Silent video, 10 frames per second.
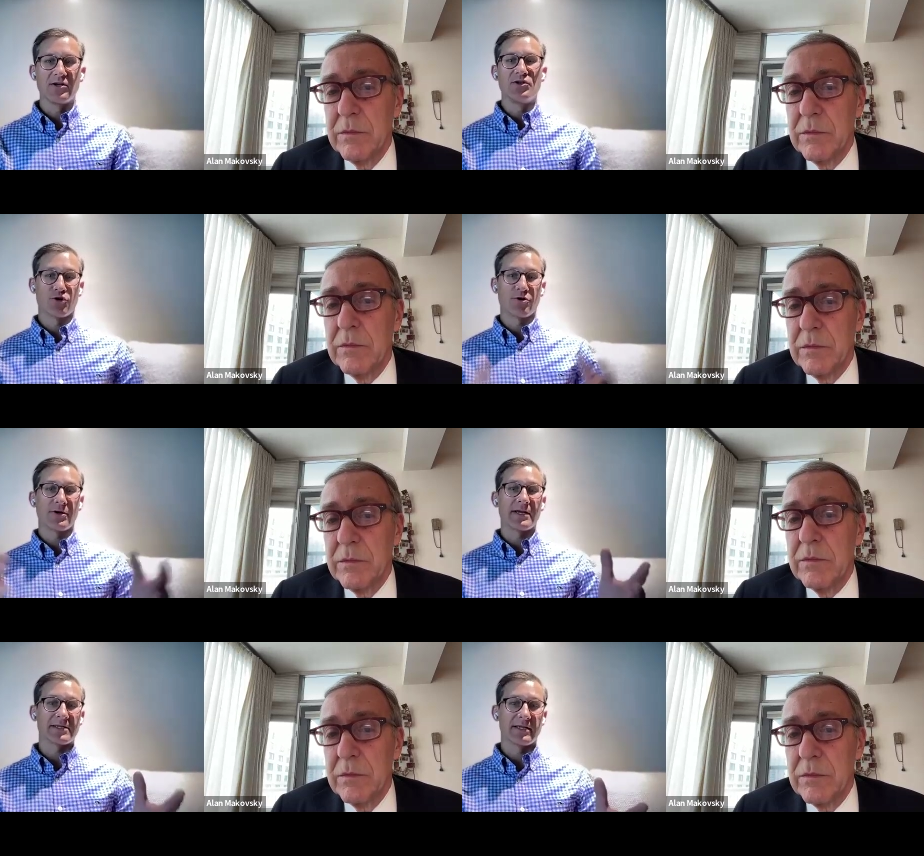
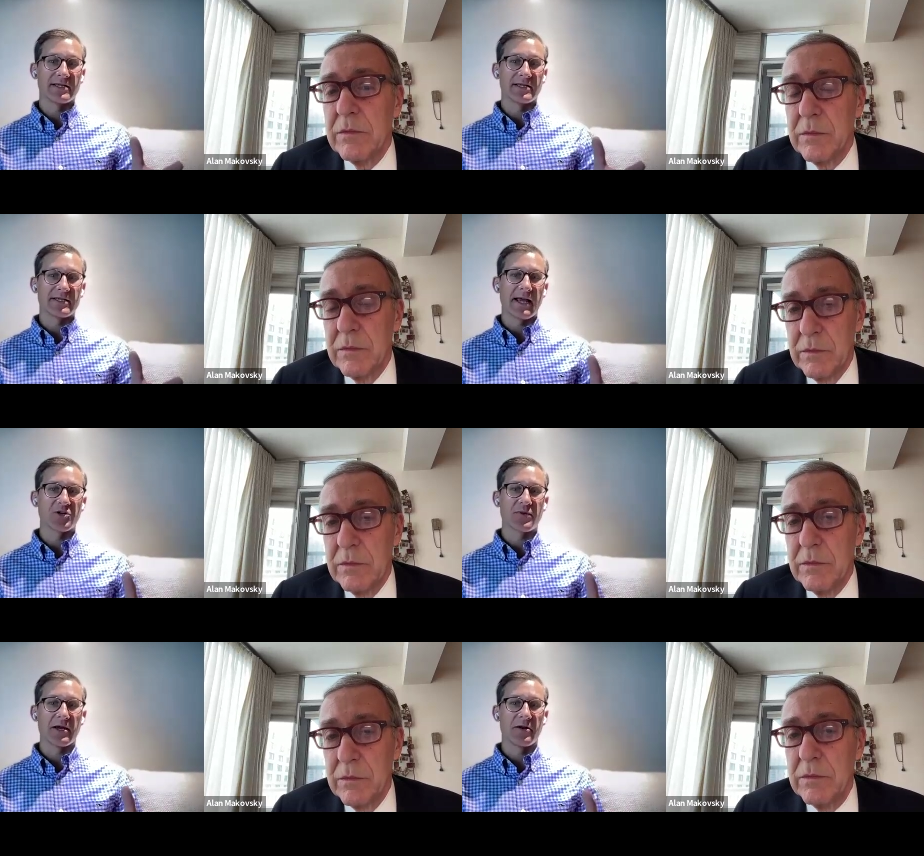Speaker 1: injurious to the
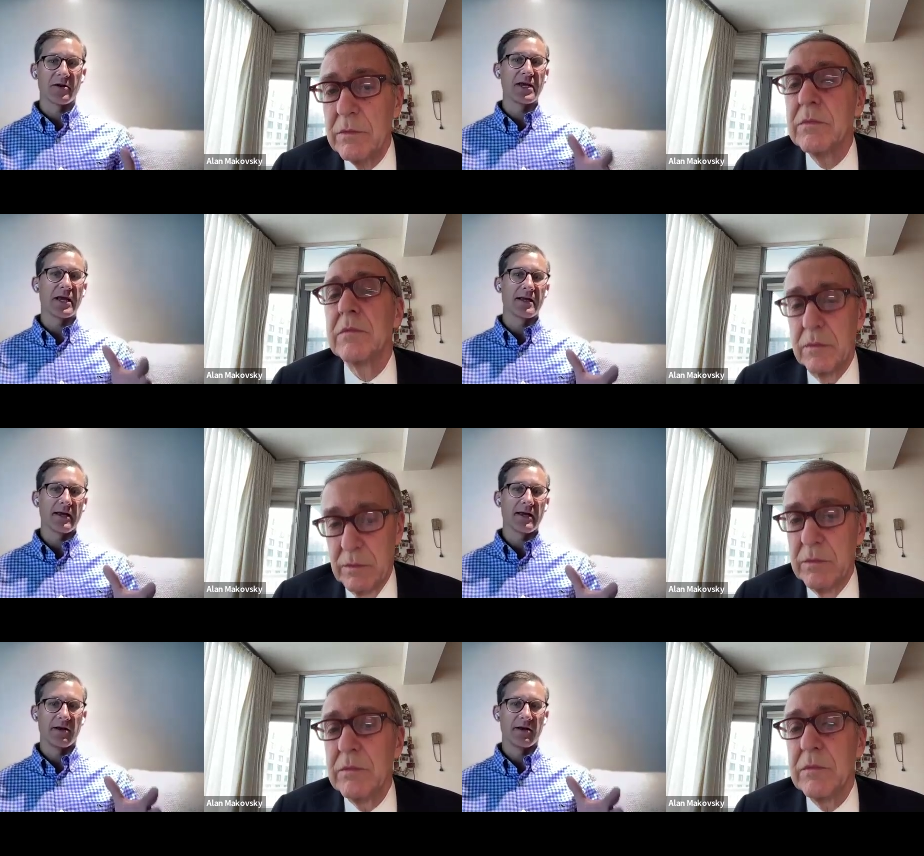CHP to be
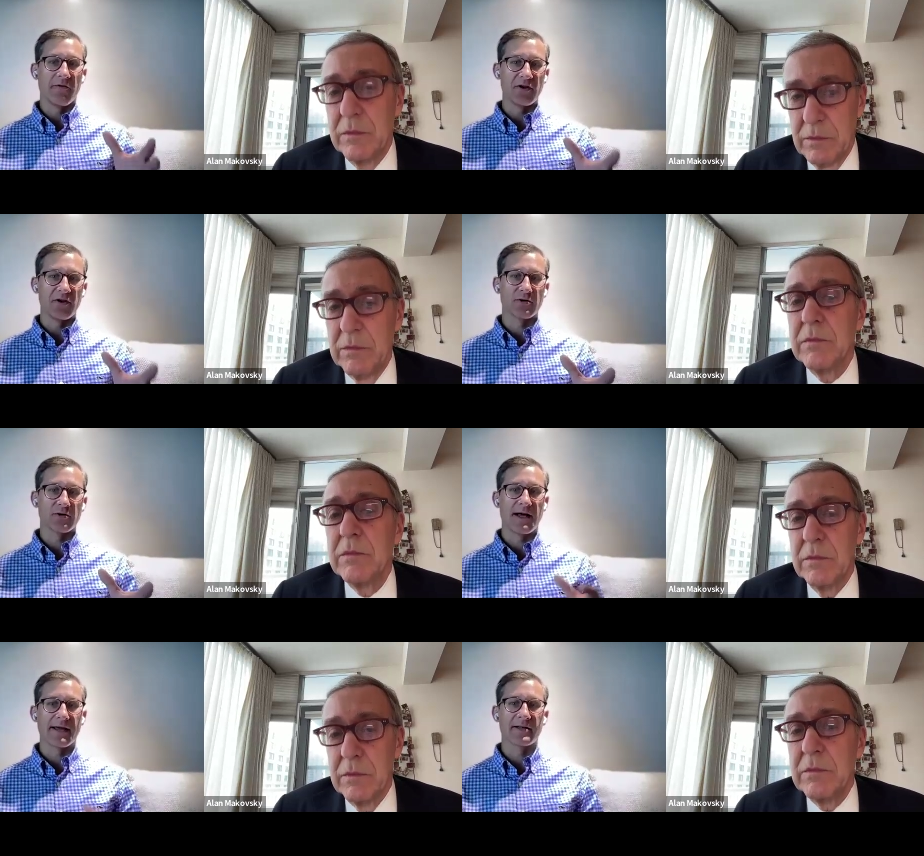a, in an
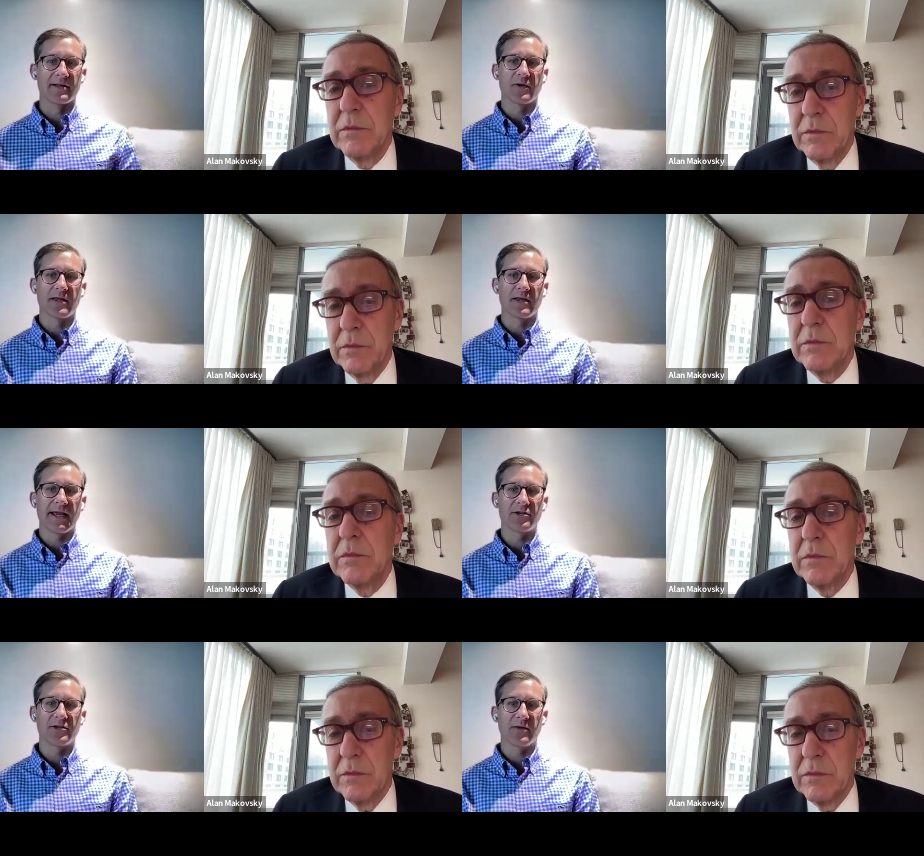official alliance with
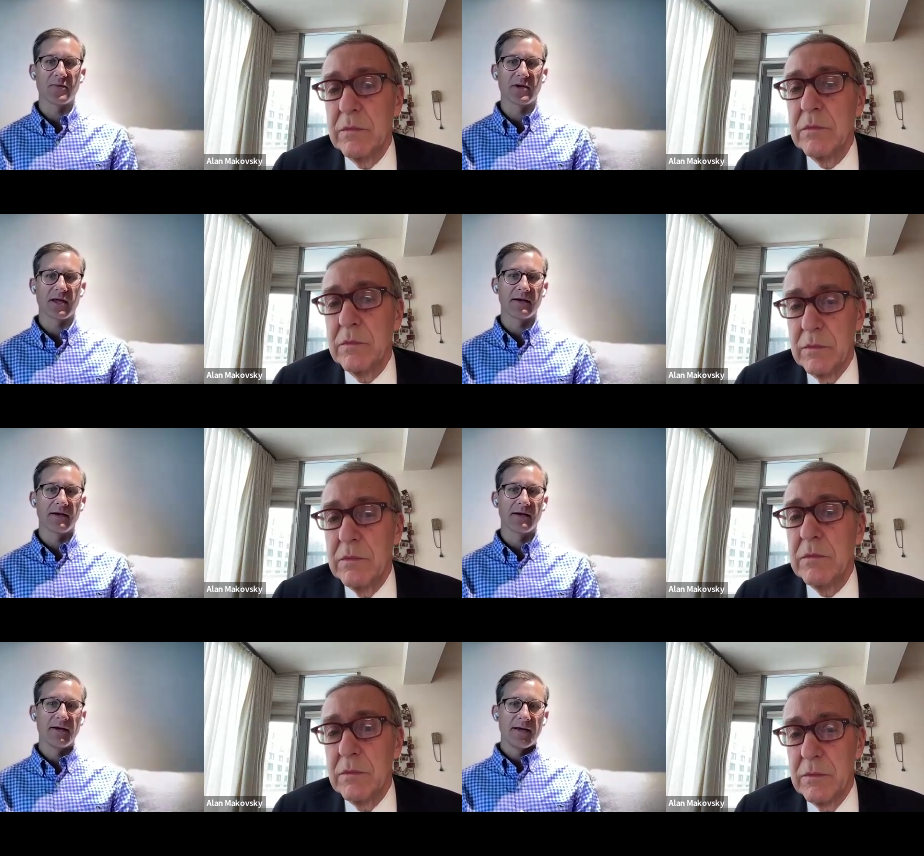the HDP.
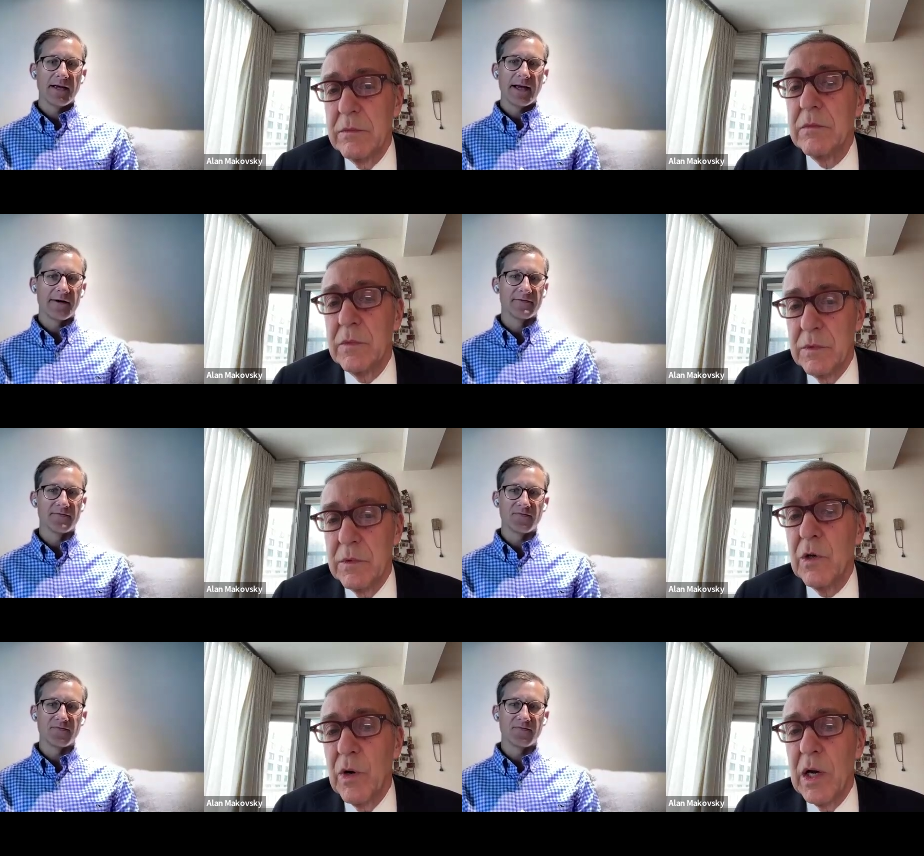
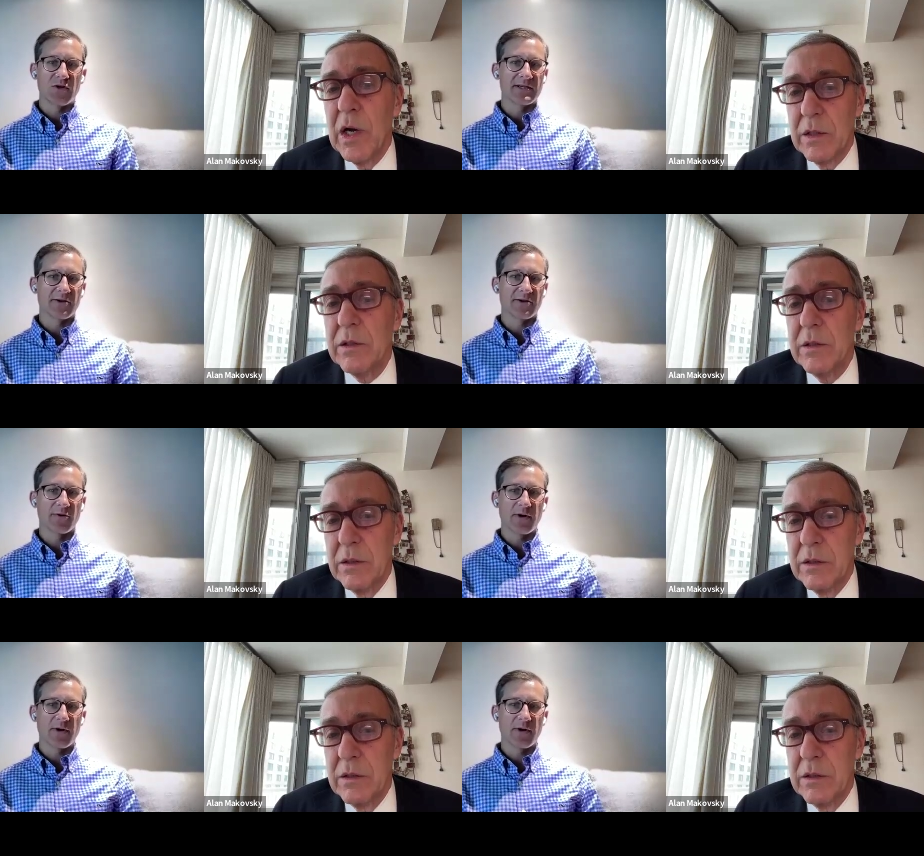Um, right. So, has